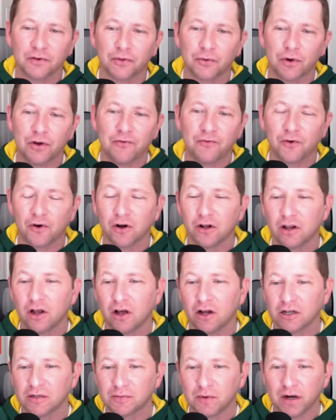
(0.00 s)
3
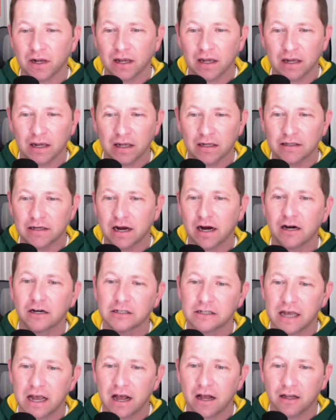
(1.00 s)
furlongs, but it
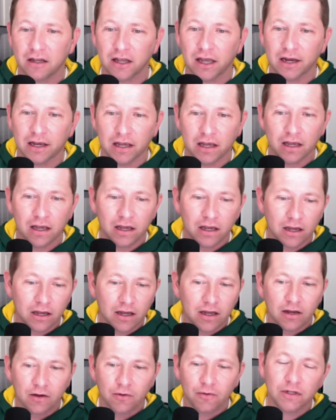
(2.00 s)
tires out. Like,
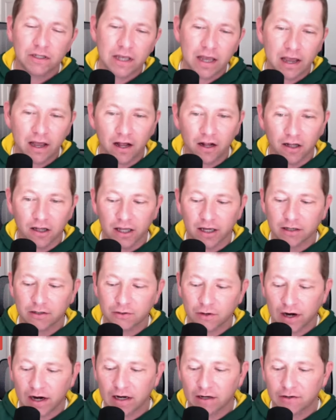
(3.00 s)
what the hell? Like,
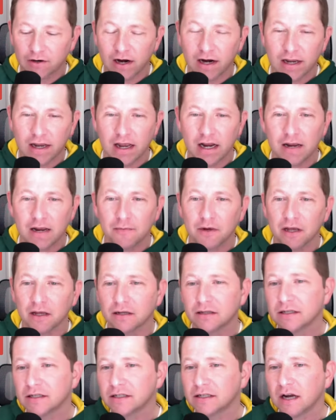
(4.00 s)
try to get him to
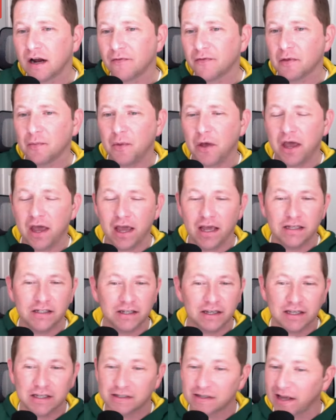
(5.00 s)
sit off the pace.
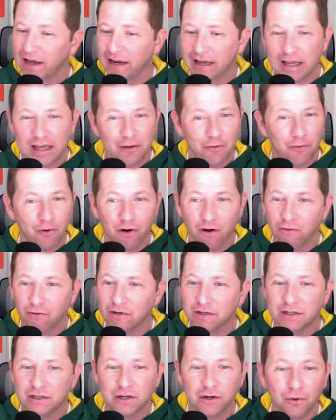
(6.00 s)
He's like, he won't
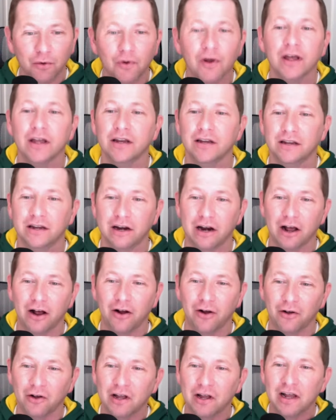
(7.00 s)
do it. You
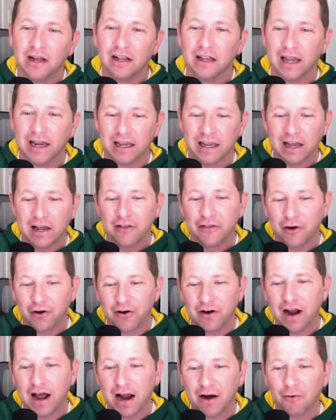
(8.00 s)
know, like, they're
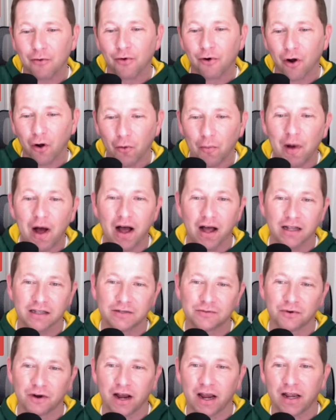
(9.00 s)
not
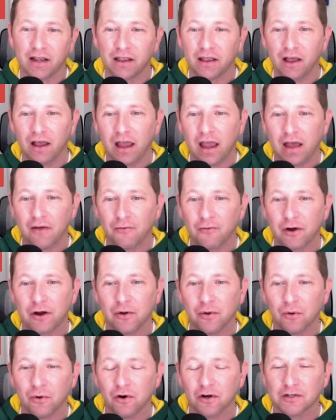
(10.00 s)
robots, right? Every
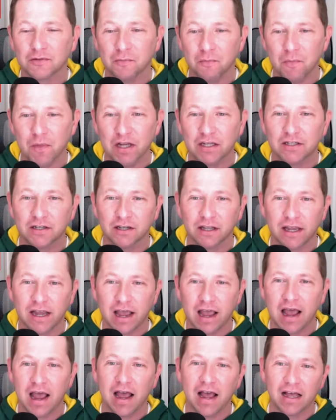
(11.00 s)
horse mentally
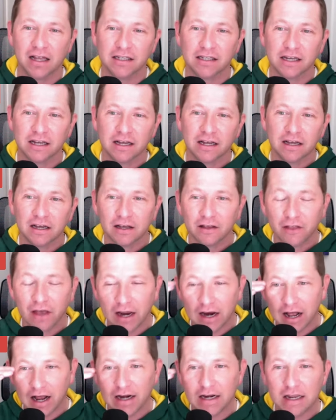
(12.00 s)
has
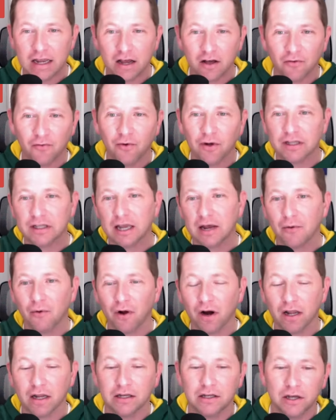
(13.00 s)
that idea of what they
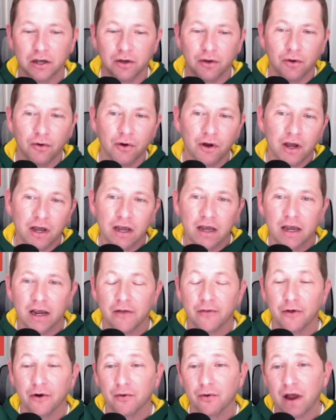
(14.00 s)
want to do in
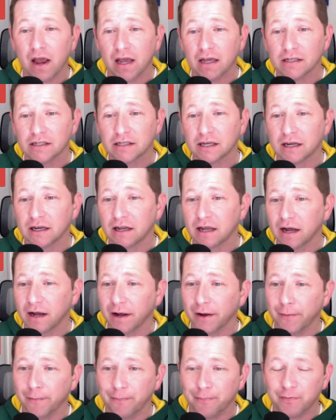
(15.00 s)
their race. And,
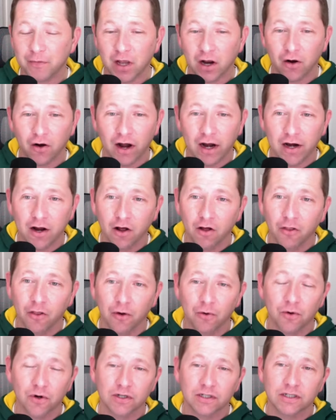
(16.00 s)
you know, I know the
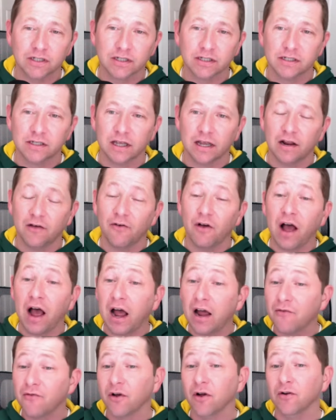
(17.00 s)
horses that
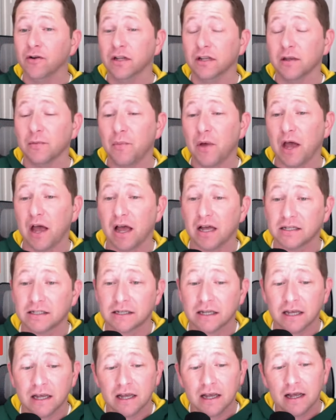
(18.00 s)
I've owned in the past
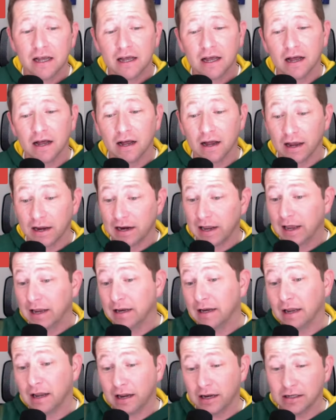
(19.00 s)

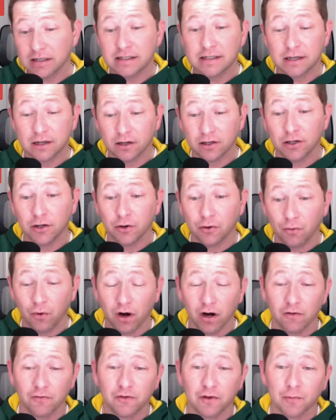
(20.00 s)
and still do. One
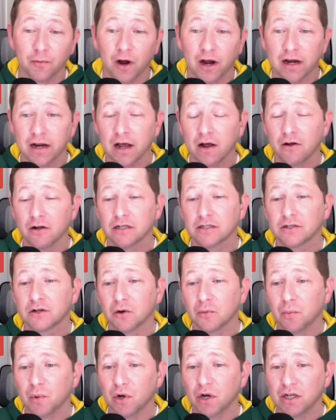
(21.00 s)
of them right now,
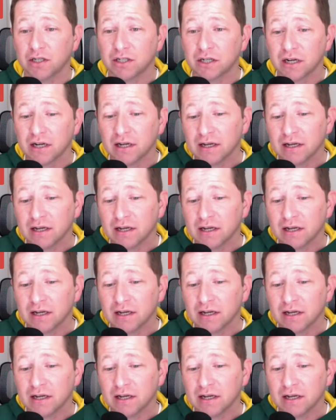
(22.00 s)
Husker Butch.